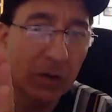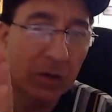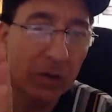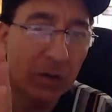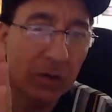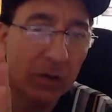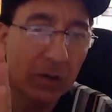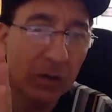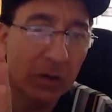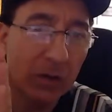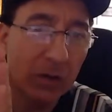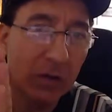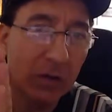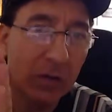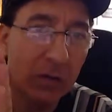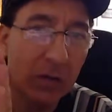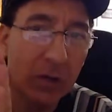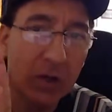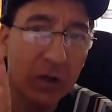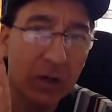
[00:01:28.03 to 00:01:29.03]
Uh,
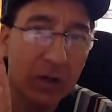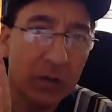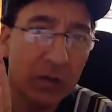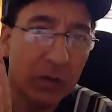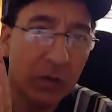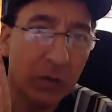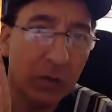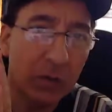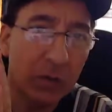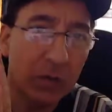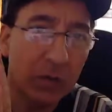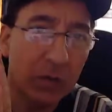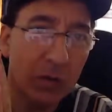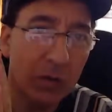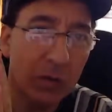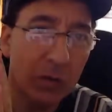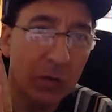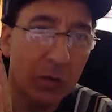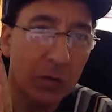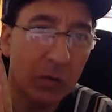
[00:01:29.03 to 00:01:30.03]
living on the East Coast in
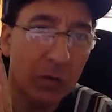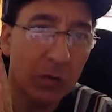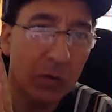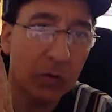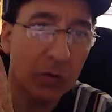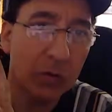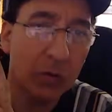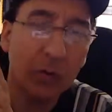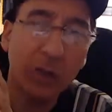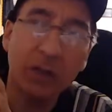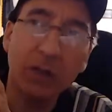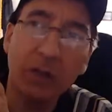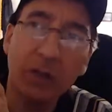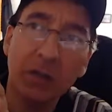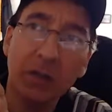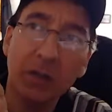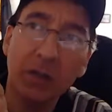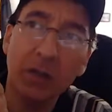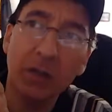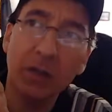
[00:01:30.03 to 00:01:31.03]
New York, what they
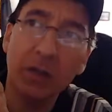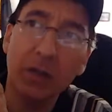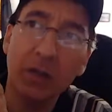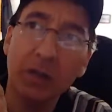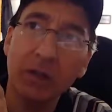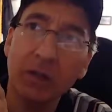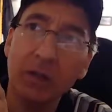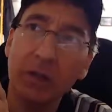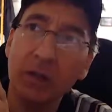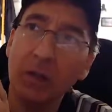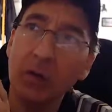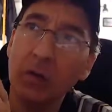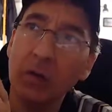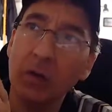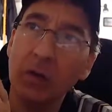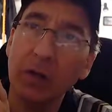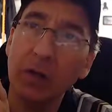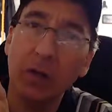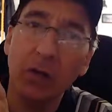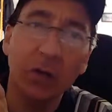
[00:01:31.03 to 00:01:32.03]
say, it, it, can, only,
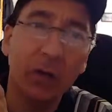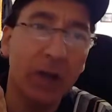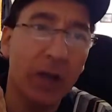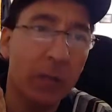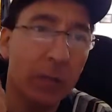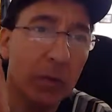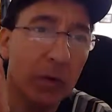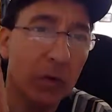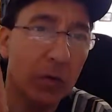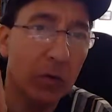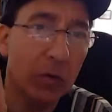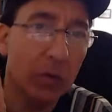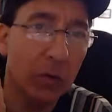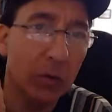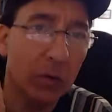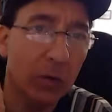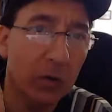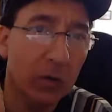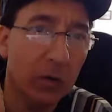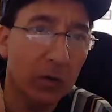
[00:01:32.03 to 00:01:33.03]
it can only happen in New
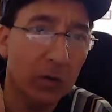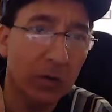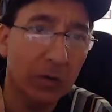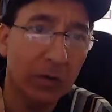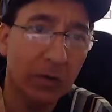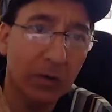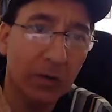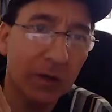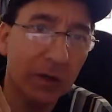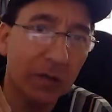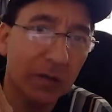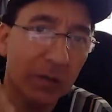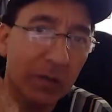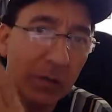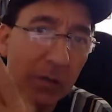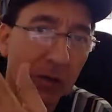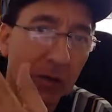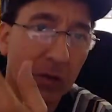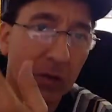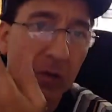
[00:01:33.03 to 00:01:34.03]
York, right? I
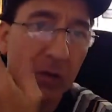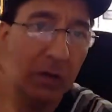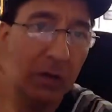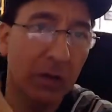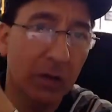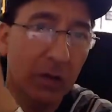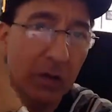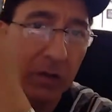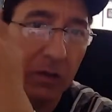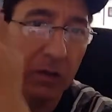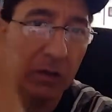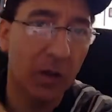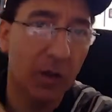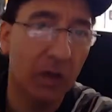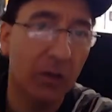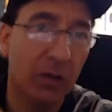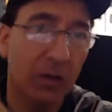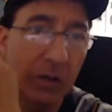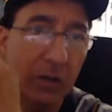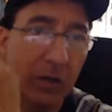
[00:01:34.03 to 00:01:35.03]
mean, look at, look at the, the,
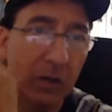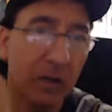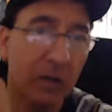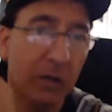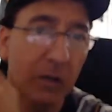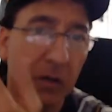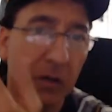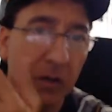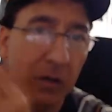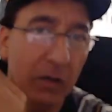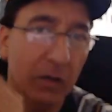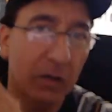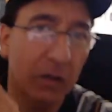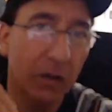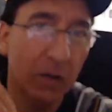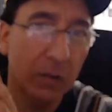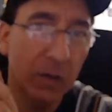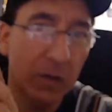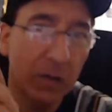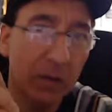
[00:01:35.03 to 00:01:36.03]
top, the, the headline here.
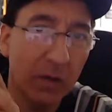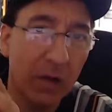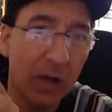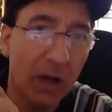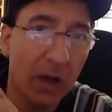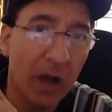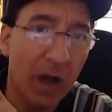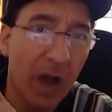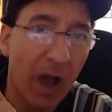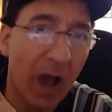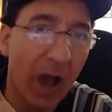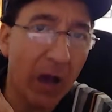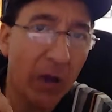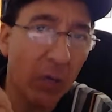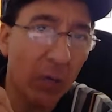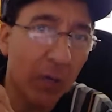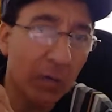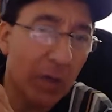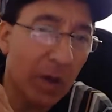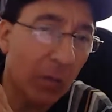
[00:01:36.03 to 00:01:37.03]
I mean, I
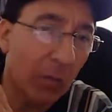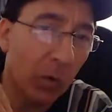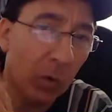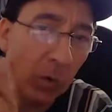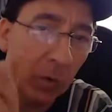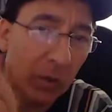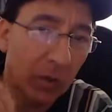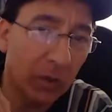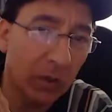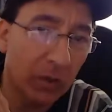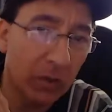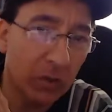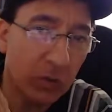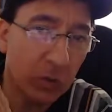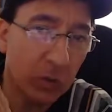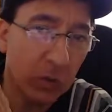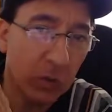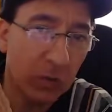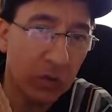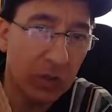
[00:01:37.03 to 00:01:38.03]
don't remember all of these
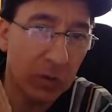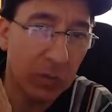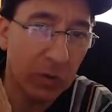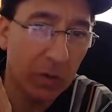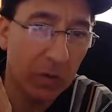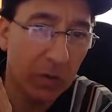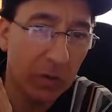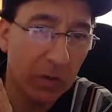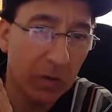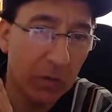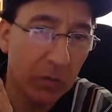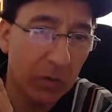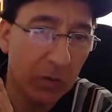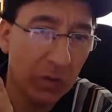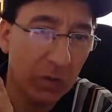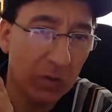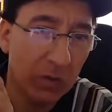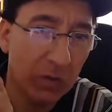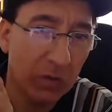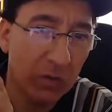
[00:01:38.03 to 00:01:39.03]
stories, to be honest with
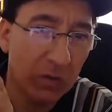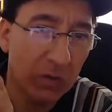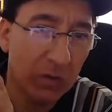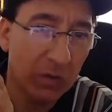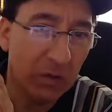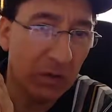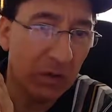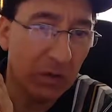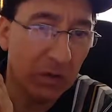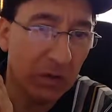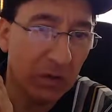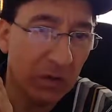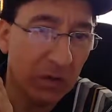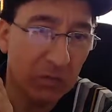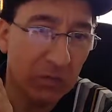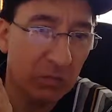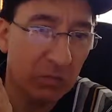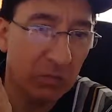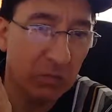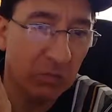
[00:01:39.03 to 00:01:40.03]
you.
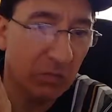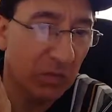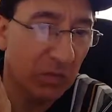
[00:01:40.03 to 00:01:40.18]
Um,